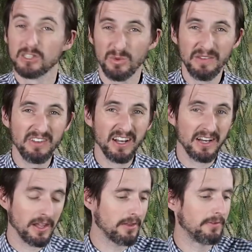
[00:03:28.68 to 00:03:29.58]
So we've done
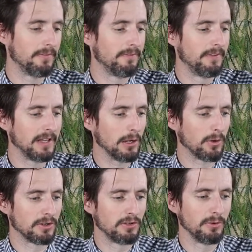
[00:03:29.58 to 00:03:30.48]
another video
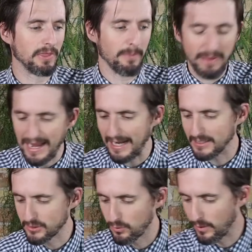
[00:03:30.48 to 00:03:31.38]
or two in the
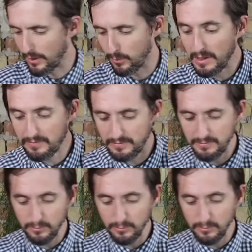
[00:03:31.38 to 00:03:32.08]
past where we've